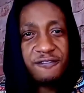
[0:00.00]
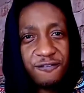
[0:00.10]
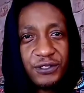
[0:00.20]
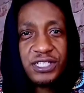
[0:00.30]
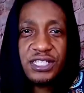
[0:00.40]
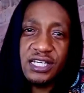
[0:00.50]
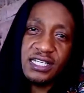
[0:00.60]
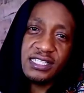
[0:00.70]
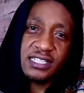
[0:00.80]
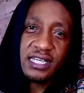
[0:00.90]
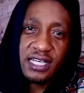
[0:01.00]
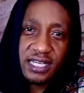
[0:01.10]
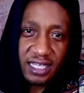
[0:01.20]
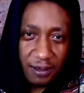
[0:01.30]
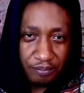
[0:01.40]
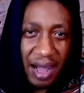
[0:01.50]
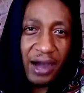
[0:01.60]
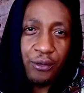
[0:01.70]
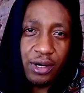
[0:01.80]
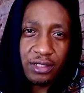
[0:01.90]
40 years in
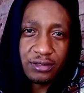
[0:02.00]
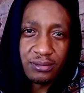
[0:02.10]
power.